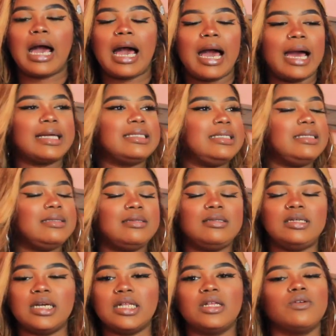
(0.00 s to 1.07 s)
I
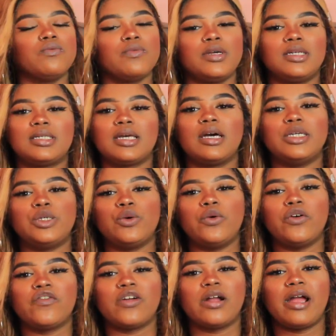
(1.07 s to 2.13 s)
didn't reschedule
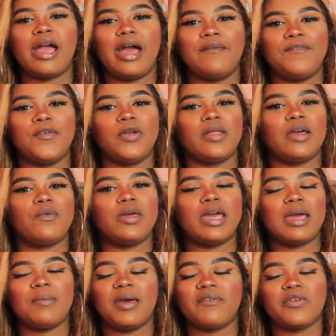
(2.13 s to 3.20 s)
with her after like we
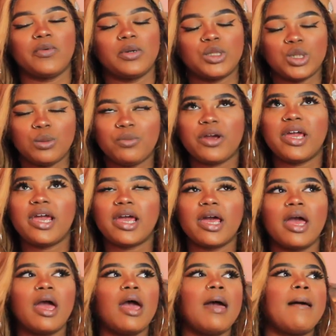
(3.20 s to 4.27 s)
came back from winter
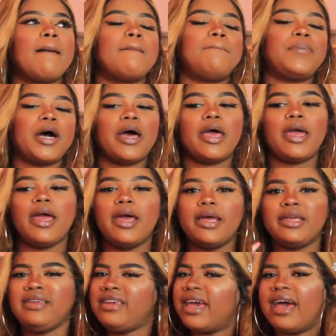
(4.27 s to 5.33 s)
break. But
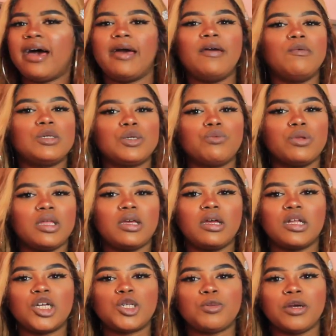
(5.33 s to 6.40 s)
yeah, it was a really
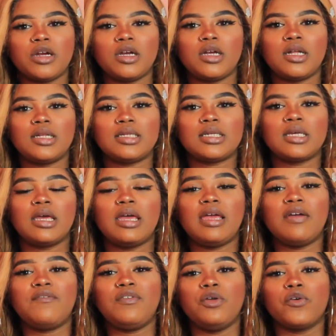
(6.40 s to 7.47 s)
good experience.
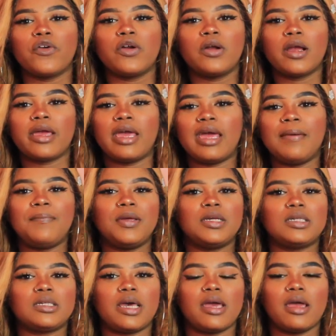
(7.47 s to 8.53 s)
If your
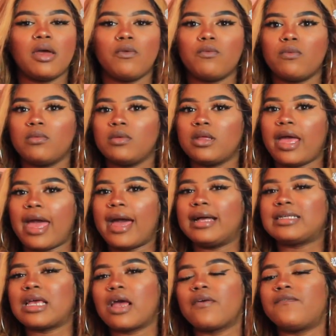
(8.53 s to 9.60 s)
campus like
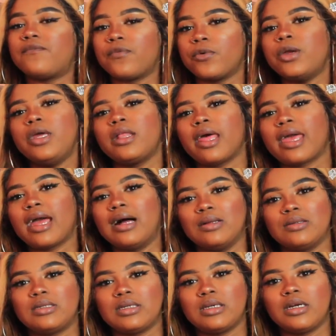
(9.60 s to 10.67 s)
has like a free like
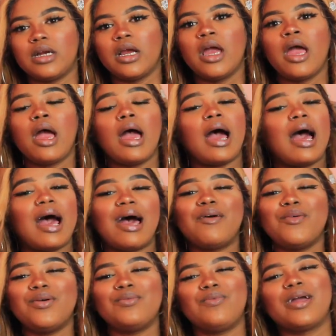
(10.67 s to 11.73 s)
counselor,
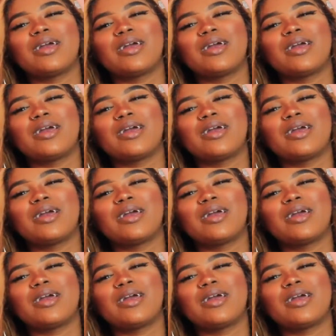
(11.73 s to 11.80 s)
I would